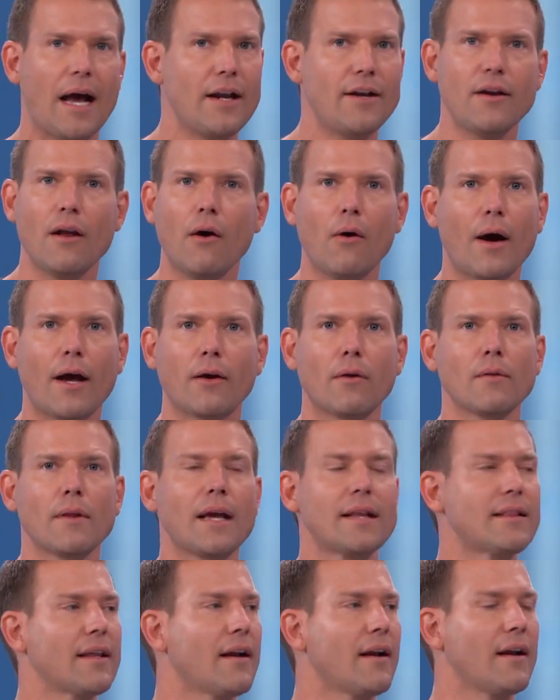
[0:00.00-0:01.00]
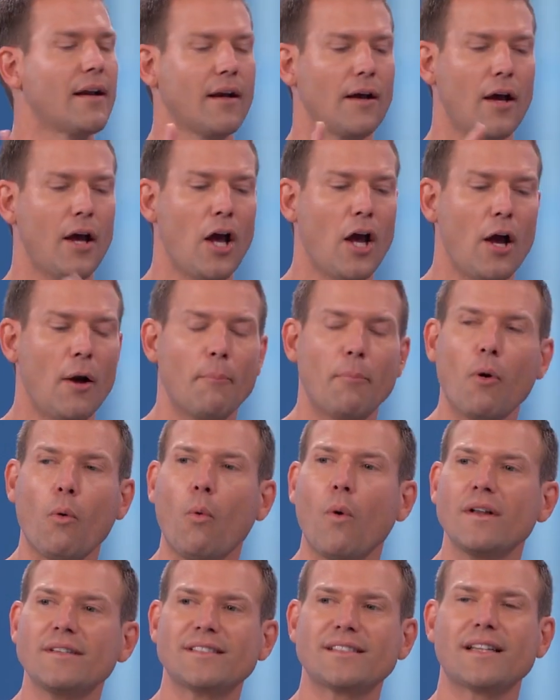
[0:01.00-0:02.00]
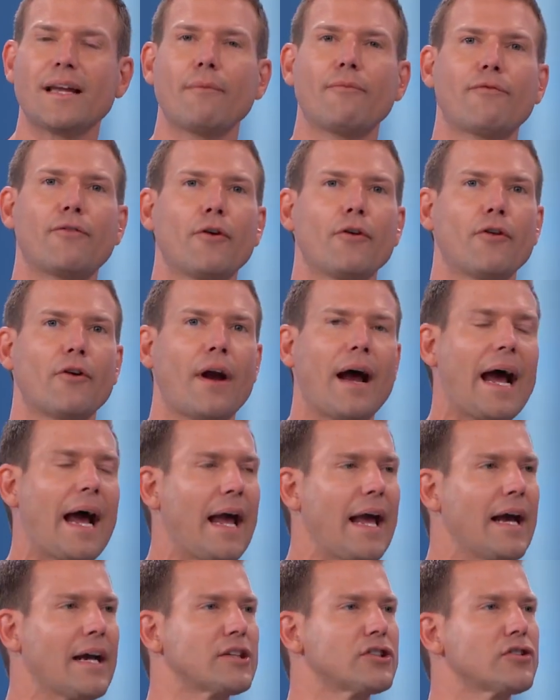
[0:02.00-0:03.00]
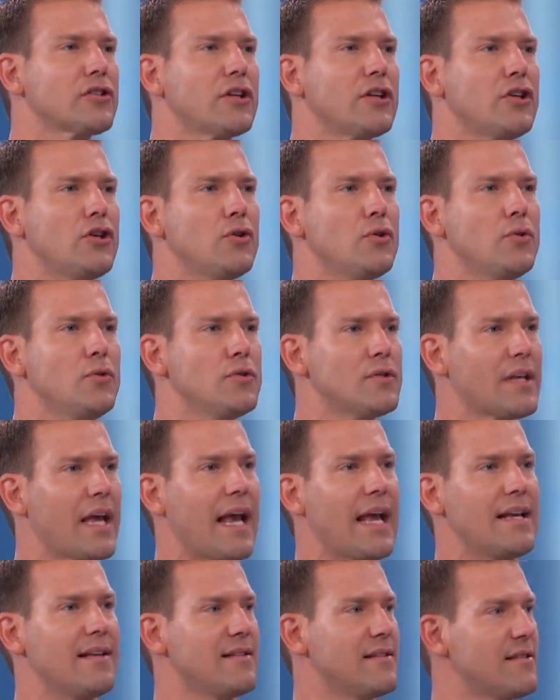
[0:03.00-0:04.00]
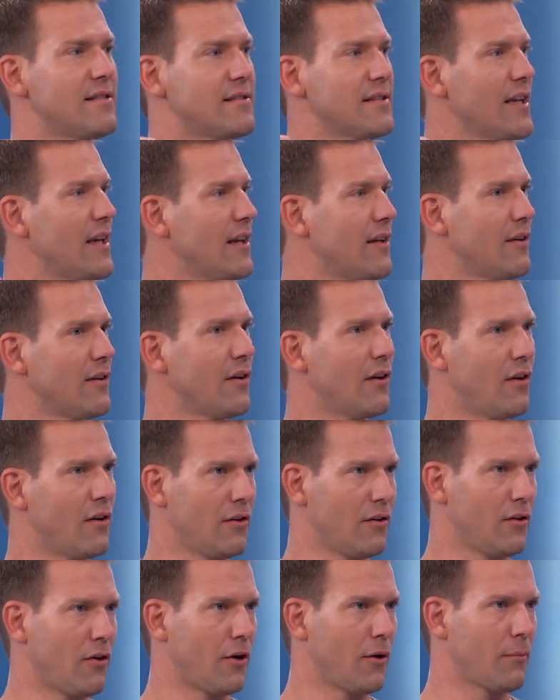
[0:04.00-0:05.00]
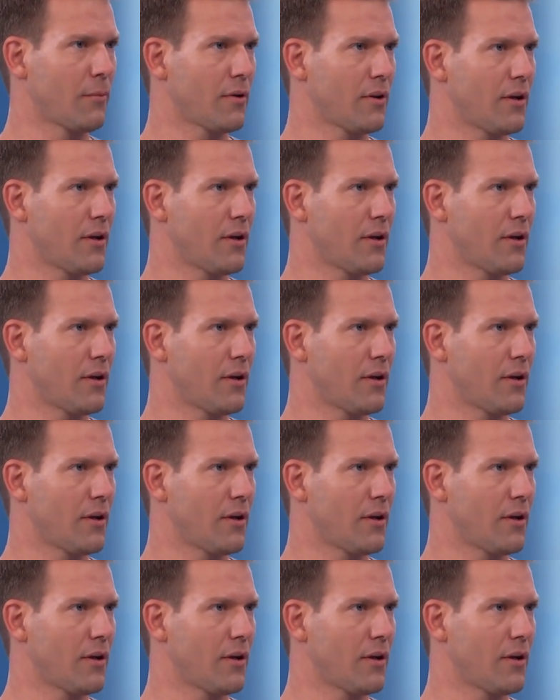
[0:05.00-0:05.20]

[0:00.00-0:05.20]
No, I don't like that idea. But one step further, I actually use a Zen alarm